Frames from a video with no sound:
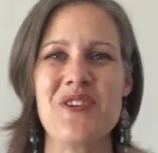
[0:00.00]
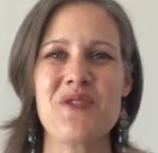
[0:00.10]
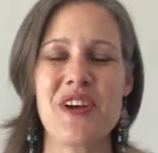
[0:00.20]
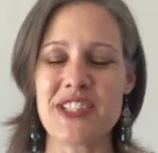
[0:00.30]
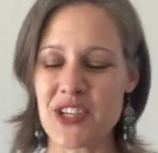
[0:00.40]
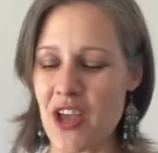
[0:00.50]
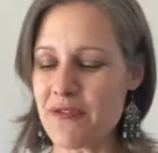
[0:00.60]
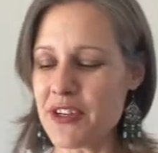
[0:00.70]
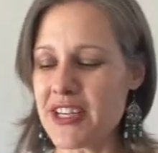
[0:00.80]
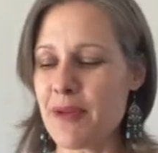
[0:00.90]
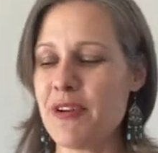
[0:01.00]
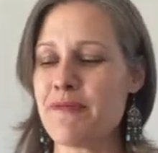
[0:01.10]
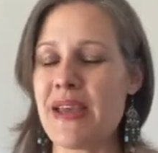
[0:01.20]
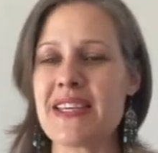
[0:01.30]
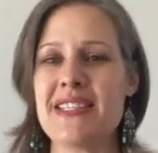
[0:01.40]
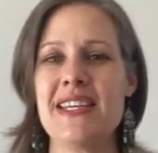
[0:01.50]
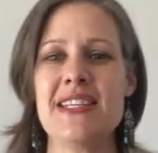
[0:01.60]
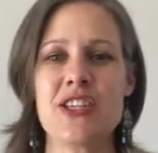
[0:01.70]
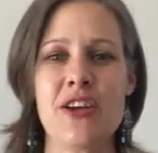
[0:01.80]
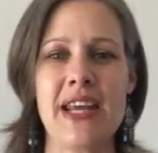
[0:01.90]
All right, so I've got a couple of
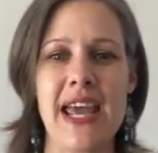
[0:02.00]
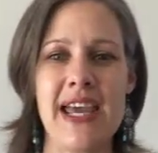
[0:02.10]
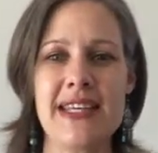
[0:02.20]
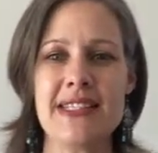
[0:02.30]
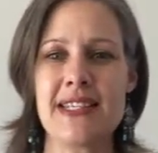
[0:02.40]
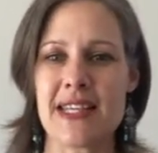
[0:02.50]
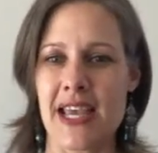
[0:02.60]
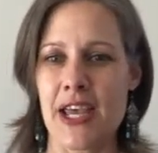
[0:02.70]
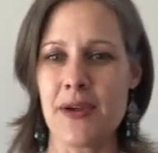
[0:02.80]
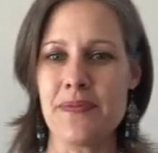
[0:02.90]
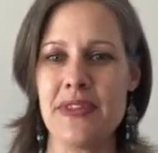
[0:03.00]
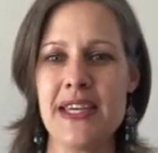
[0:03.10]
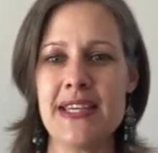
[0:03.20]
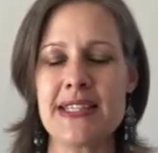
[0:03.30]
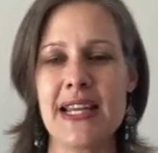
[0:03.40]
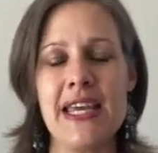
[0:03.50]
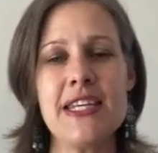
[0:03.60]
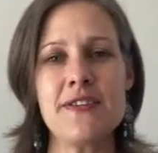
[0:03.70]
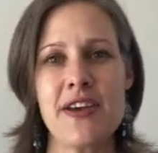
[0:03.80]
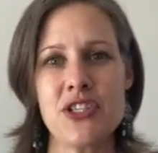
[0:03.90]
magazines on hand. Um, these
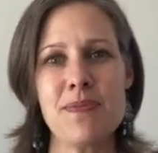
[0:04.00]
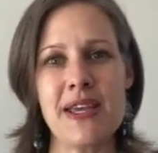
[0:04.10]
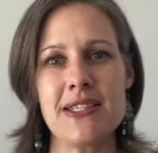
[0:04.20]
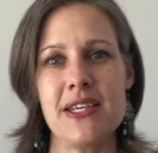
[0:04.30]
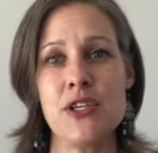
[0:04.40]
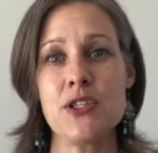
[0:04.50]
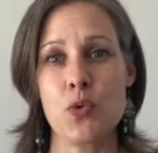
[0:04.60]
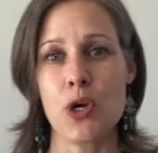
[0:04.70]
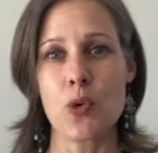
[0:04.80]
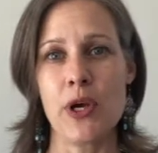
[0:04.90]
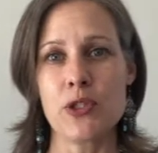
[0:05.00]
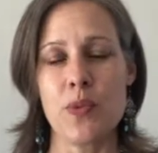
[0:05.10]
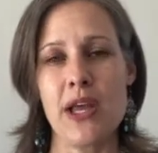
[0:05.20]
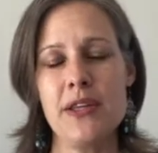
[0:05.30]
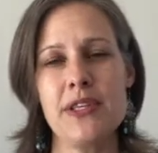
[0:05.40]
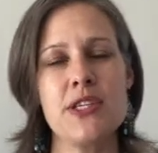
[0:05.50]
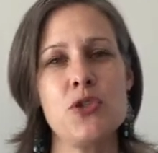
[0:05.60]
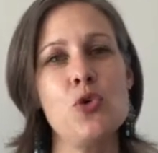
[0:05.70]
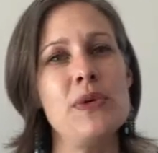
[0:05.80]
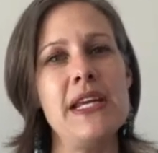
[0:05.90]
ladies' fashion magazines work quite well. There's
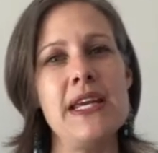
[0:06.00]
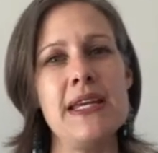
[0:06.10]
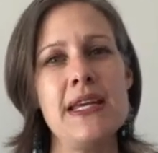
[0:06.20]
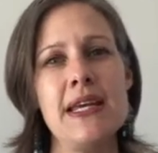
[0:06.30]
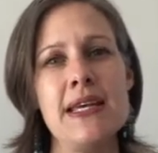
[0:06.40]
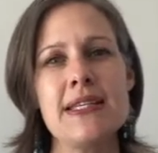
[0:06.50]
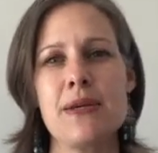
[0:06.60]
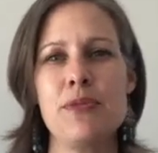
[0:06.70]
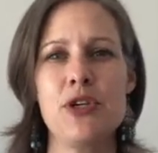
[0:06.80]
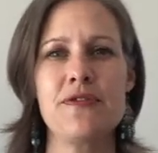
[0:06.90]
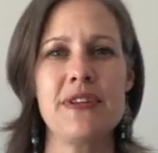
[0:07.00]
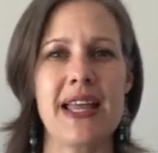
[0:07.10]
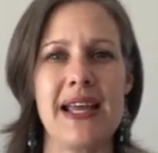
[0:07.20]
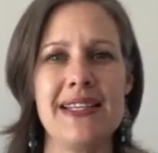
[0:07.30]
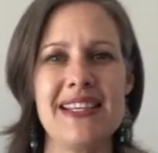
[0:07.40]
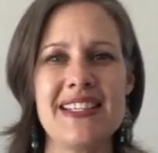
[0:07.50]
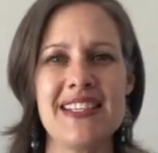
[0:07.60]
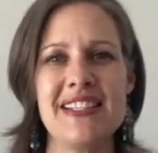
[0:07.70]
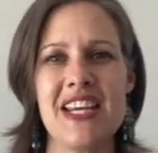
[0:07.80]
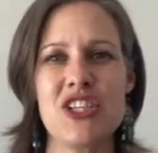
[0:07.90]
normally some beautiful colors
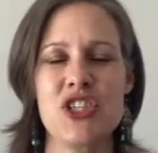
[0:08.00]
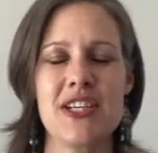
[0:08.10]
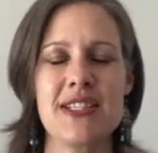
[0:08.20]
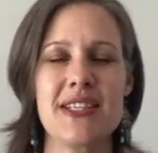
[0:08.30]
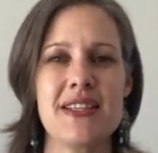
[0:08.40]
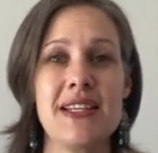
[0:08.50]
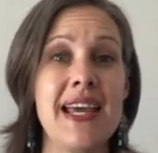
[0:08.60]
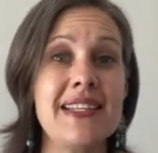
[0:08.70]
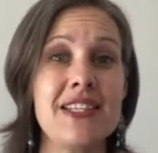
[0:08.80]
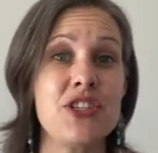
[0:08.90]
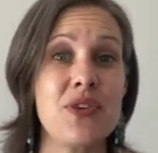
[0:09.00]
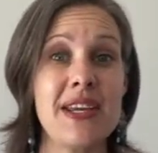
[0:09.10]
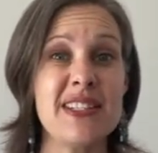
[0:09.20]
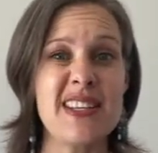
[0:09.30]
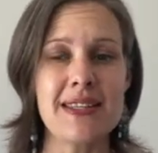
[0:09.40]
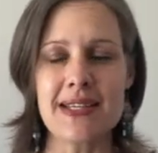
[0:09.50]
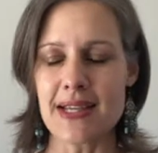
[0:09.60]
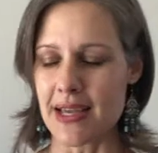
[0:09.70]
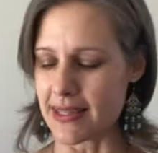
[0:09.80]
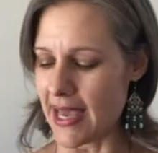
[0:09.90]
and textures and the latest trends and things
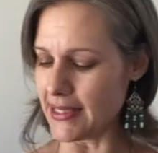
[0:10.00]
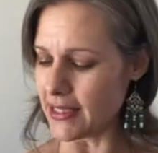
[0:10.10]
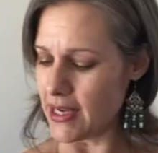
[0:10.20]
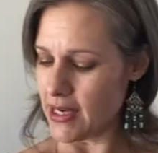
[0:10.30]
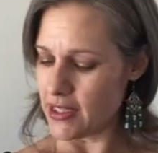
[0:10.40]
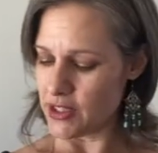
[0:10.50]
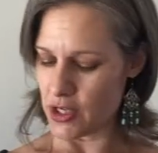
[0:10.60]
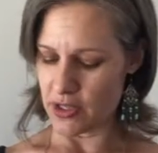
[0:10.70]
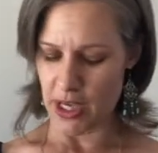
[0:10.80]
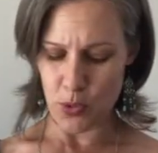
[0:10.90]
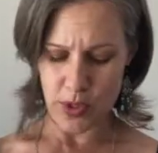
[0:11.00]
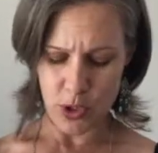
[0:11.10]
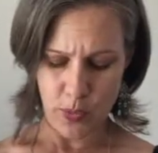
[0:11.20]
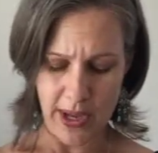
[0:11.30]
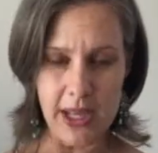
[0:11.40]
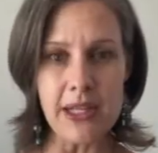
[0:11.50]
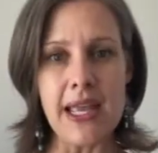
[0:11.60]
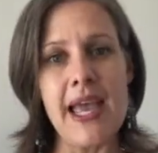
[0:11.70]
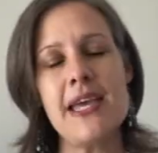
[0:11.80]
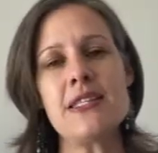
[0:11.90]
like that. So they work well.
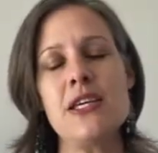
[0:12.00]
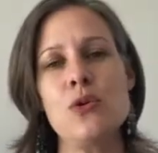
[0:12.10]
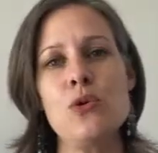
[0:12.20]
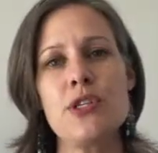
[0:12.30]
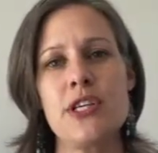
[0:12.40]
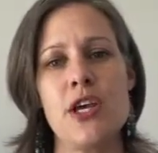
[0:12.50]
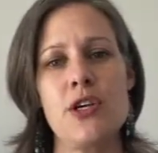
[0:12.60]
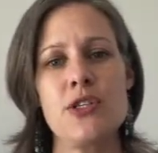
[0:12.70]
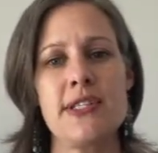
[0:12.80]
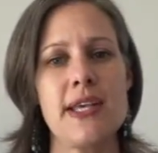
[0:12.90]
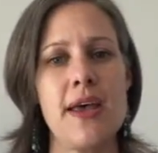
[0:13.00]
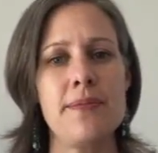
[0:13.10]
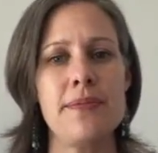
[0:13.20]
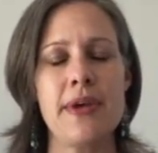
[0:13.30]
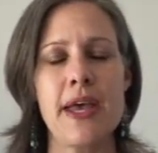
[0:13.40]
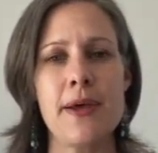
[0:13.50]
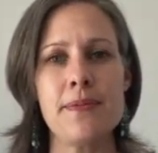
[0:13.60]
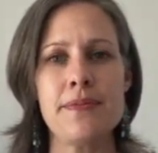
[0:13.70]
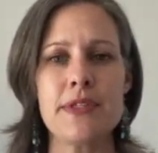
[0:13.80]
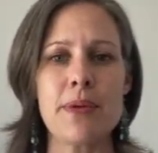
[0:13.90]
And then also some,
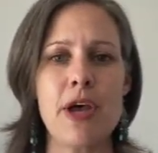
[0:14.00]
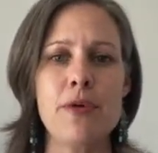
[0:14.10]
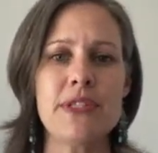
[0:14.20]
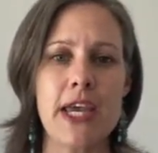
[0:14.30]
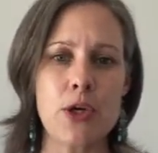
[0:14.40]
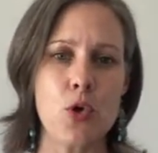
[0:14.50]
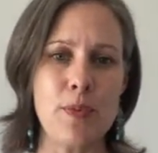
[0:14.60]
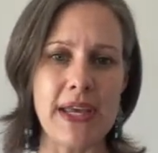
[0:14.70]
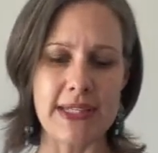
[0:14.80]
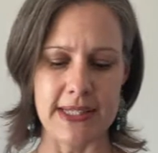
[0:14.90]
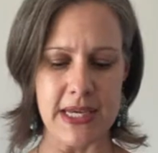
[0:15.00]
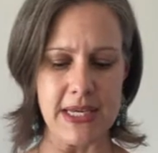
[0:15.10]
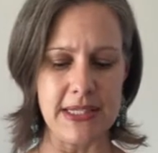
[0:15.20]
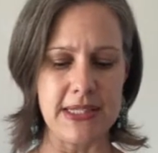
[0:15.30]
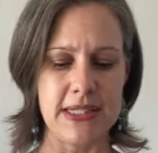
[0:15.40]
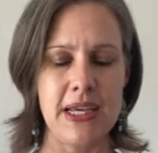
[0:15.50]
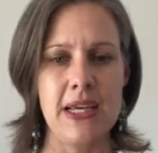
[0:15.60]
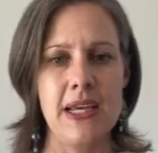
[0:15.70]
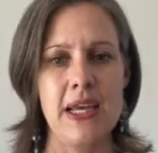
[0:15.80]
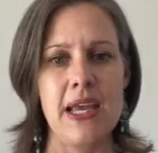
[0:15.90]
um, some home decor magazines
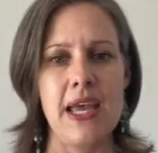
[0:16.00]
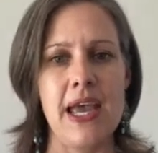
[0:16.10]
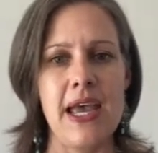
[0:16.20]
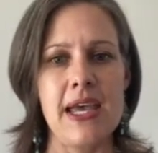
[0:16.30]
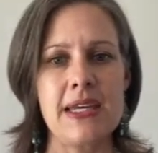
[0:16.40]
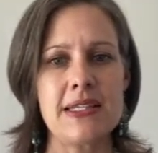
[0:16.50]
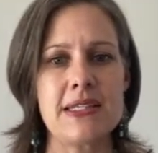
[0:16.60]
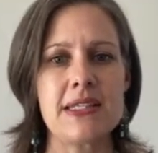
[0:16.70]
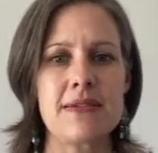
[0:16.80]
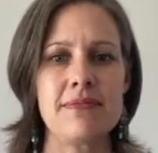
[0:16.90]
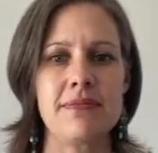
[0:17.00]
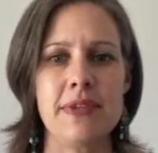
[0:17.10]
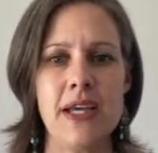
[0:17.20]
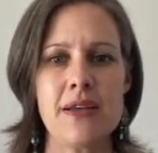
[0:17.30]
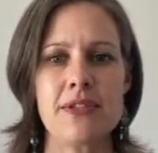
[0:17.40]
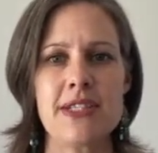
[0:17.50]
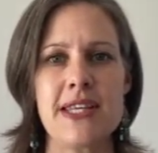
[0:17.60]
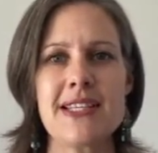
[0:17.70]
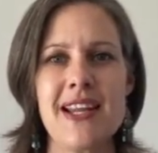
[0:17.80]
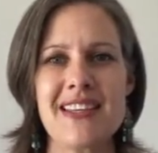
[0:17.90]
and yeah, just
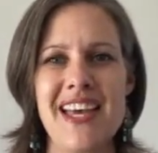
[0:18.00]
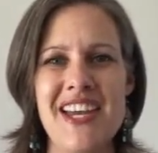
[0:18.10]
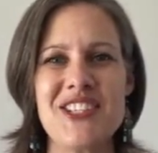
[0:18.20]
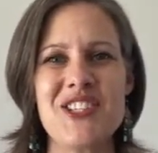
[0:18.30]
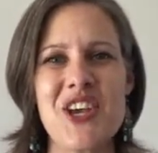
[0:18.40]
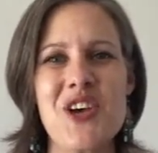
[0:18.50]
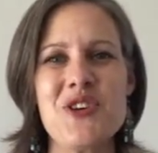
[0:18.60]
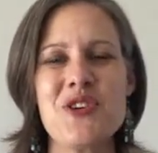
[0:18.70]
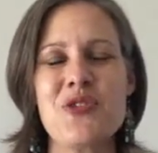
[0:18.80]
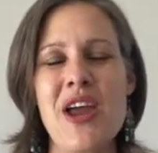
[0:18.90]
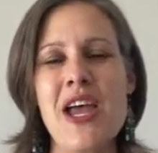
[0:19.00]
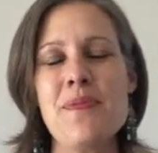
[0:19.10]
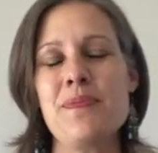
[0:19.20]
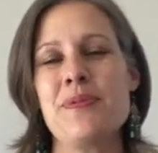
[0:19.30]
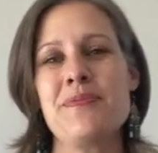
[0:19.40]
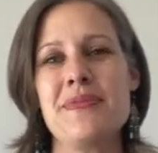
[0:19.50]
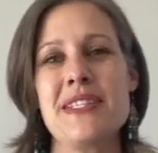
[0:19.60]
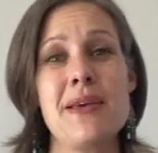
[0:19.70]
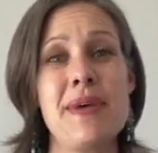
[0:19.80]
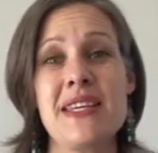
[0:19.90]
things like that. So grab
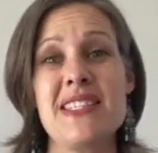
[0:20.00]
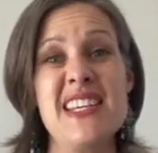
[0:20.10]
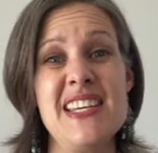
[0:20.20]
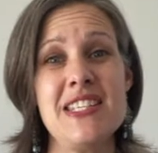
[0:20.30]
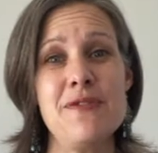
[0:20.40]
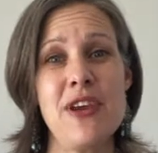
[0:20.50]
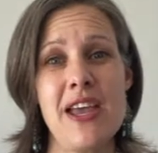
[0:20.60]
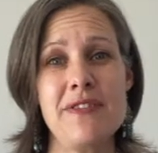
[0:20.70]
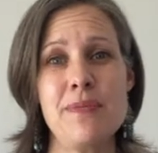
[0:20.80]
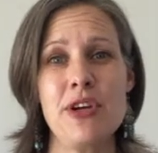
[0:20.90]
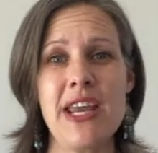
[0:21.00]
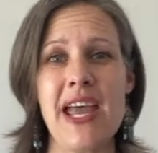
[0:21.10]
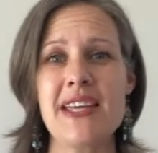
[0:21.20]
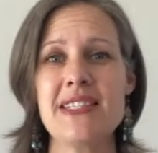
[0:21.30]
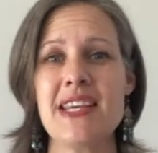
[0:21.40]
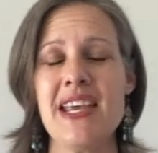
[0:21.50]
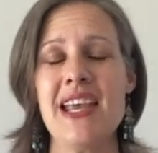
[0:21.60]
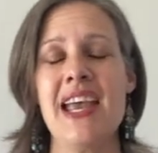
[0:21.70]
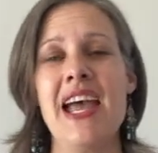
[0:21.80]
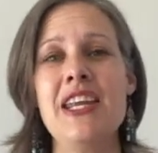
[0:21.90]
some magazines if you have them on hand.
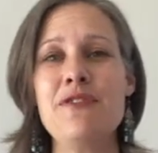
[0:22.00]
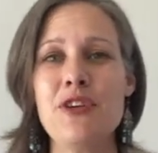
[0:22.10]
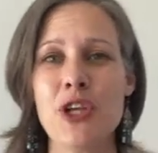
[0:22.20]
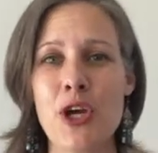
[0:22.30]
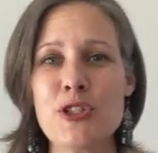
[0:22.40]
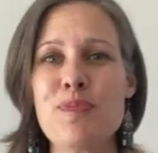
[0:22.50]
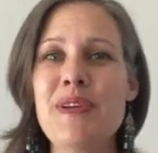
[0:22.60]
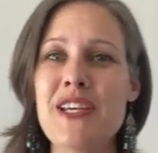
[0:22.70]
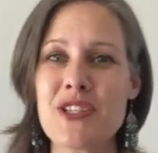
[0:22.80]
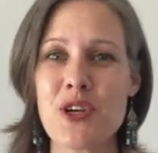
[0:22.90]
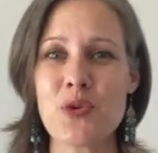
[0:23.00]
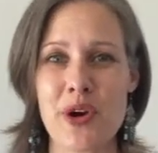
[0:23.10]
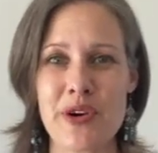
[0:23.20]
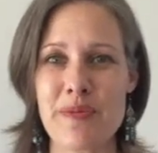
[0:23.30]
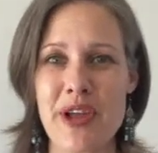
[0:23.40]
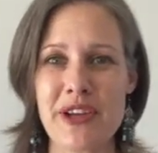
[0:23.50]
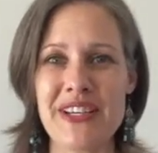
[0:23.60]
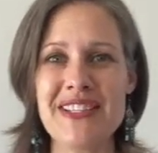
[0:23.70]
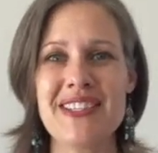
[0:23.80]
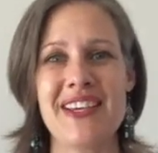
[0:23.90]
And if you don't, please don't worry about
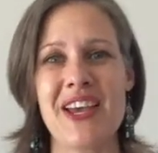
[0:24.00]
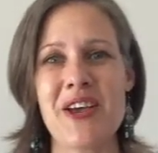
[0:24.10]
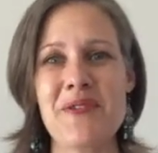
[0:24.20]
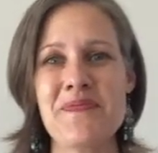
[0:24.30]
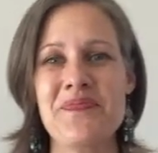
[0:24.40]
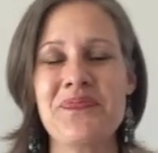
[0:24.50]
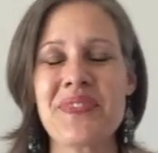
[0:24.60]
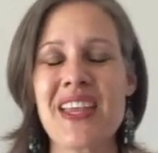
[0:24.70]
it. Um,